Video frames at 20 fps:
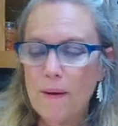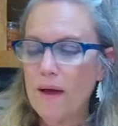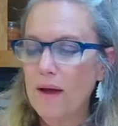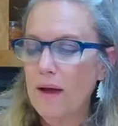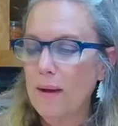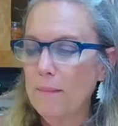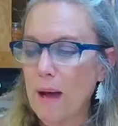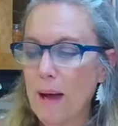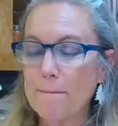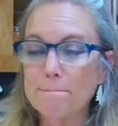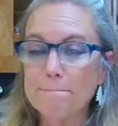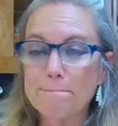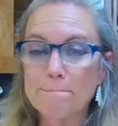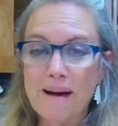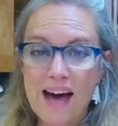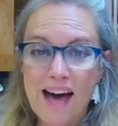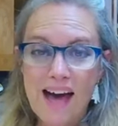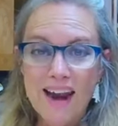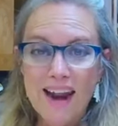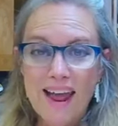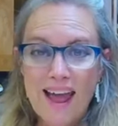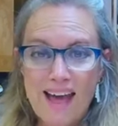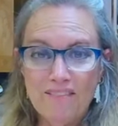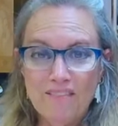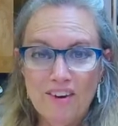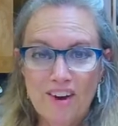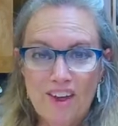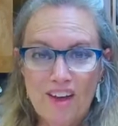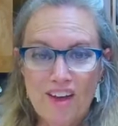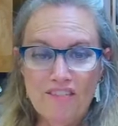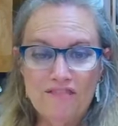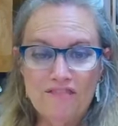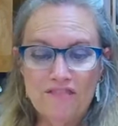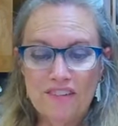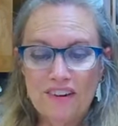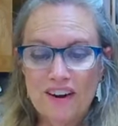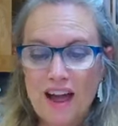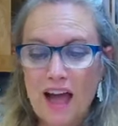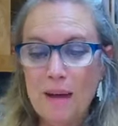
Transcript: Um, I might have enough